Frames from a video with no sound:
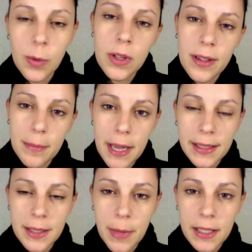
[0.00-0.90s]
welcome back
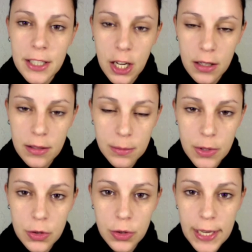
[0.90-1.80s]
to my channel.
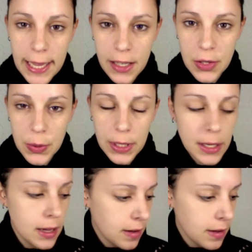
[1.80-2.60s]
Today I'm doing